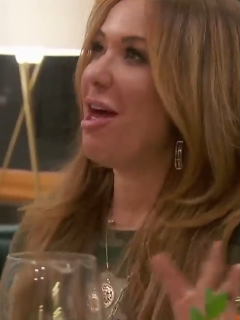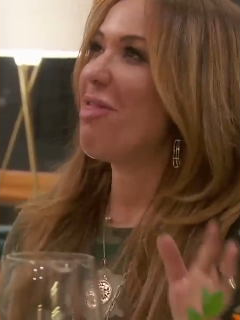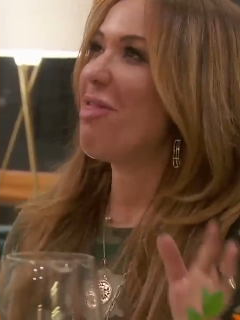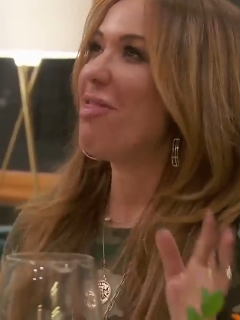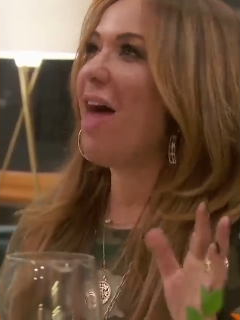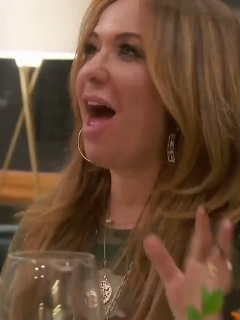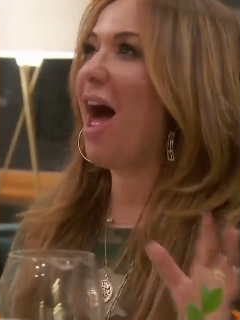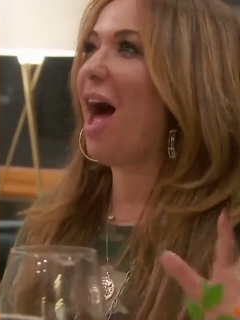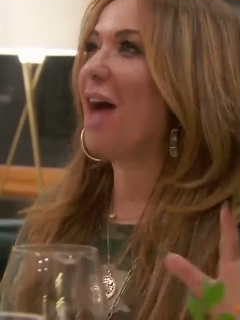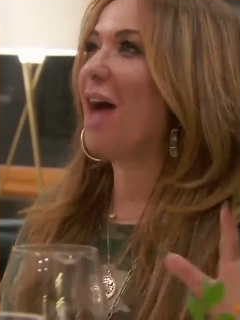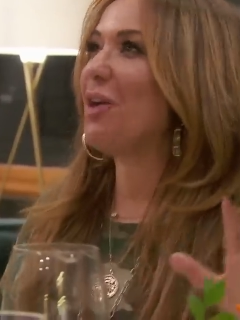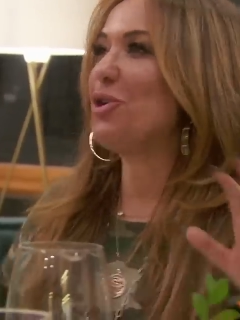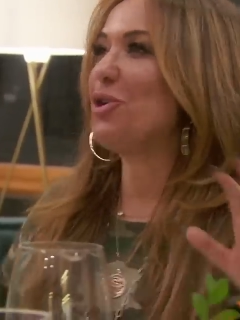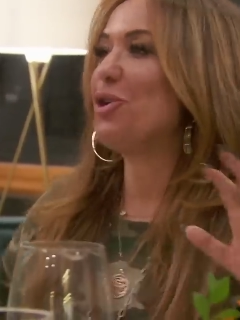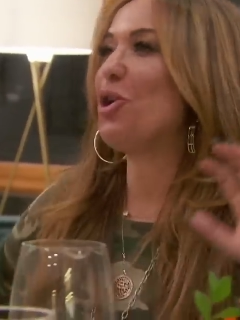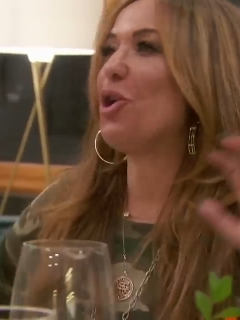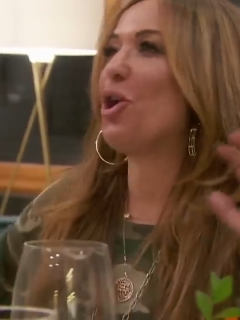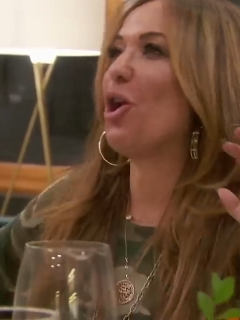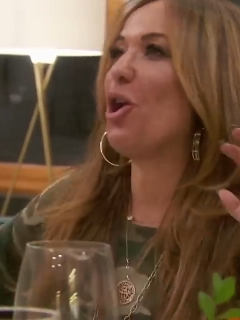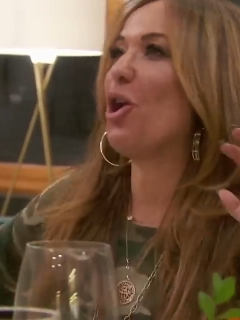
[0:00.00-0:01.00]
that
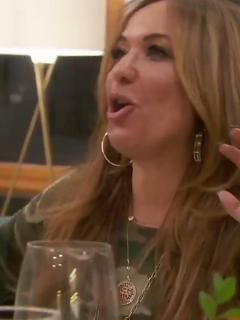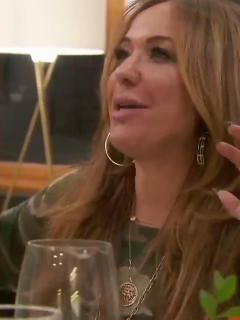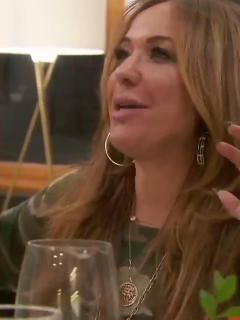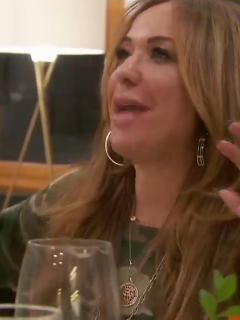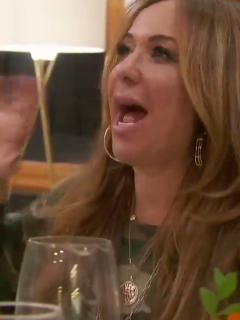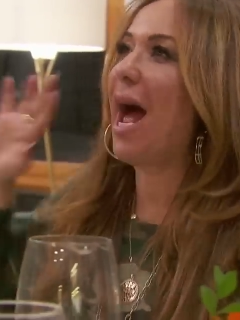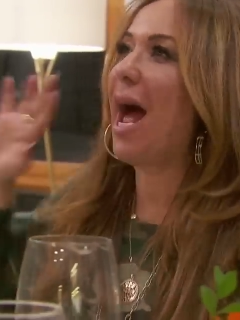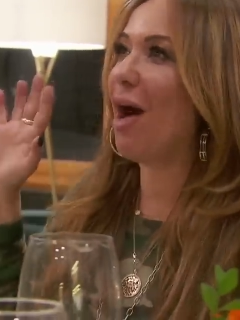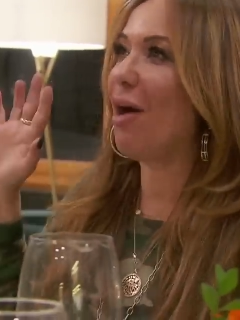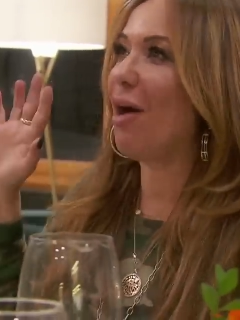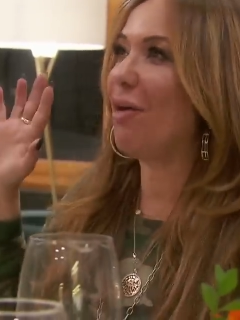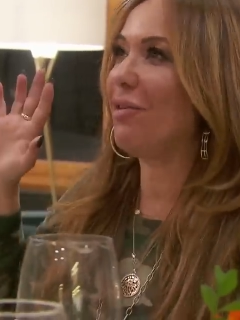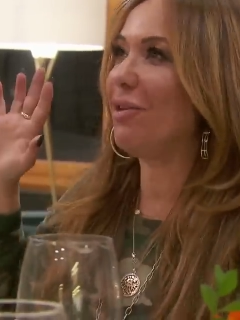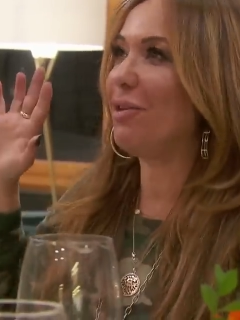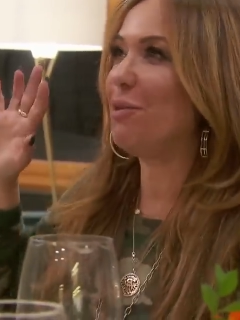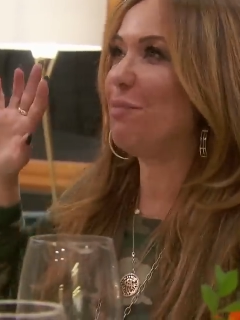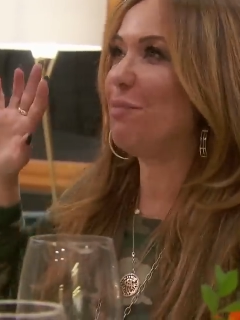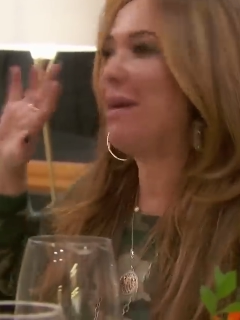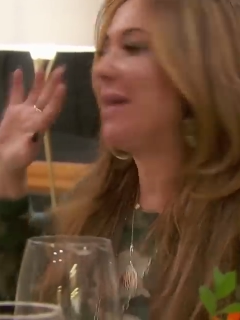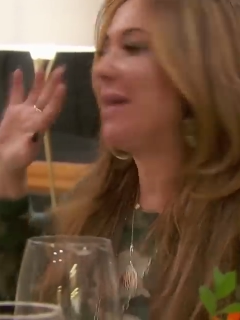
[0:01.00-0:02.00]
you're now
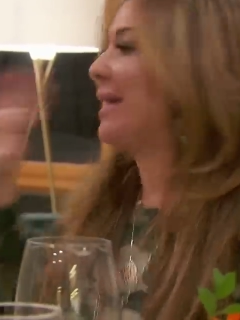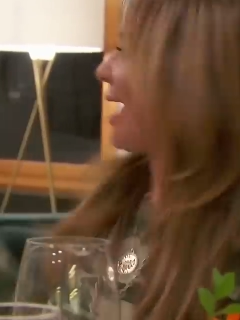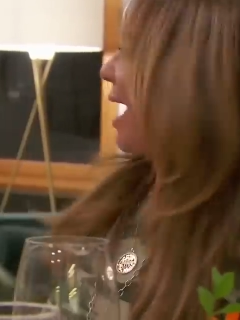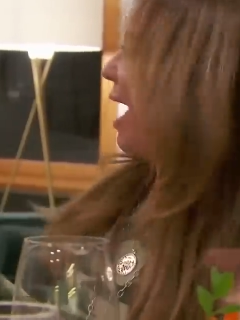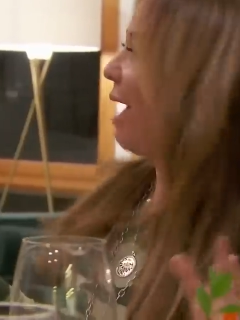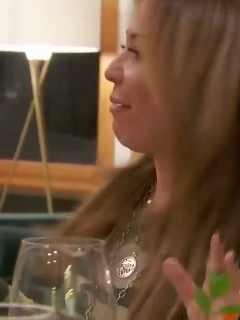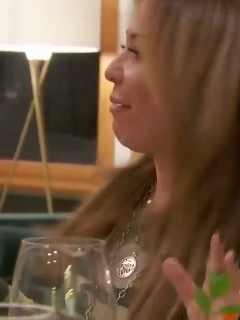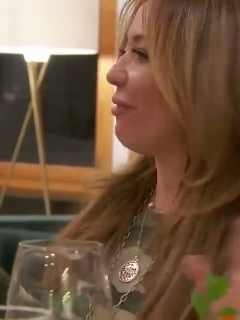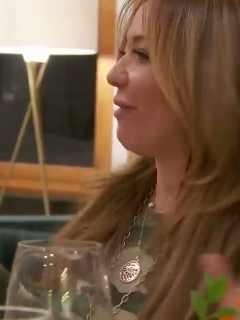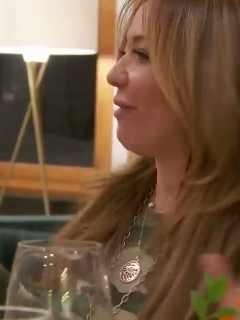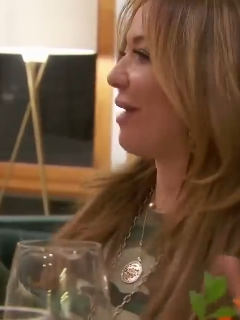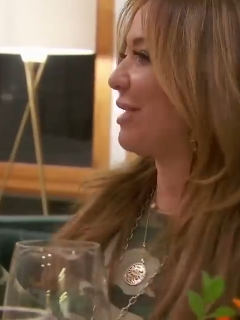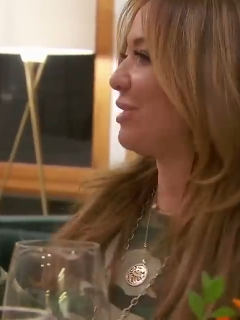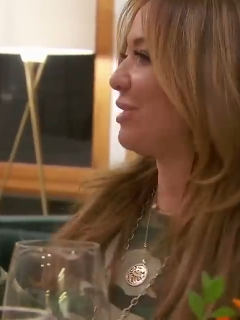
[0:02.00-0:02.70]
this big cabaret